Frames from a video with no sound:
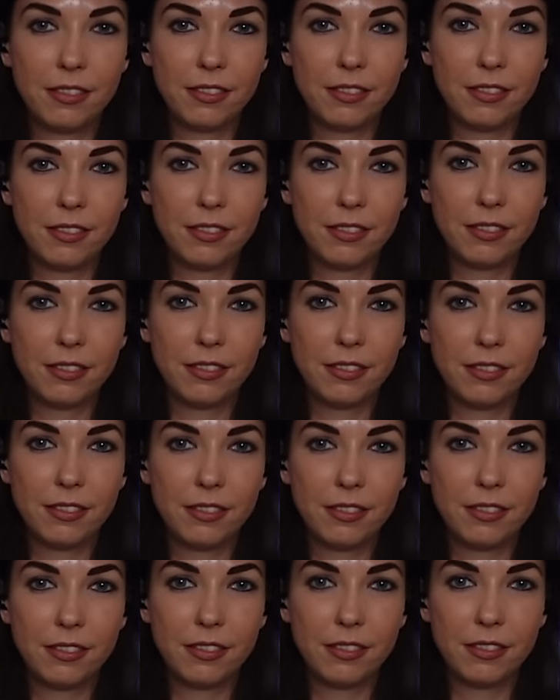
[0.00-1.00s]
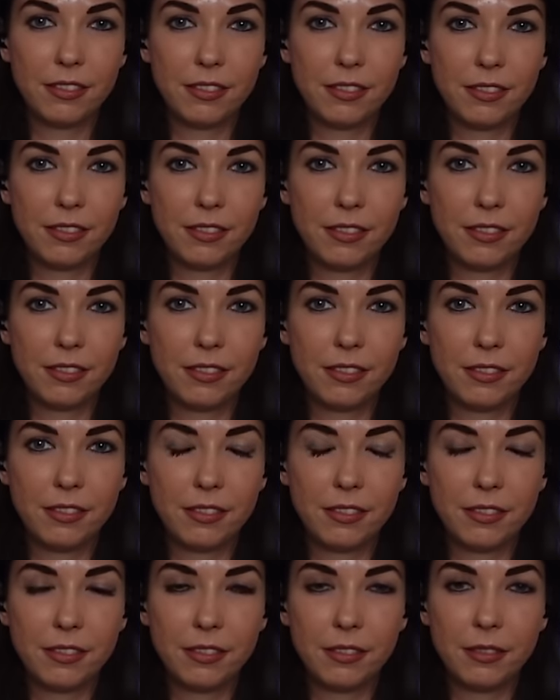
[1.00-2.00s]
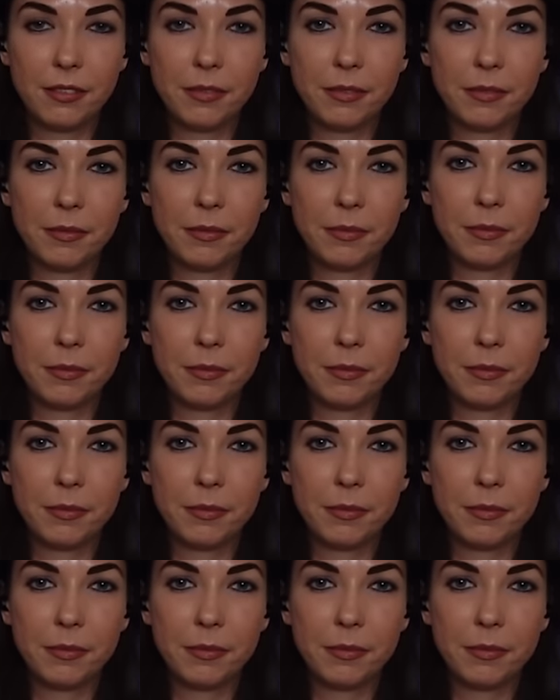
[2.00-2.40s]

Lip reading: (not speaking)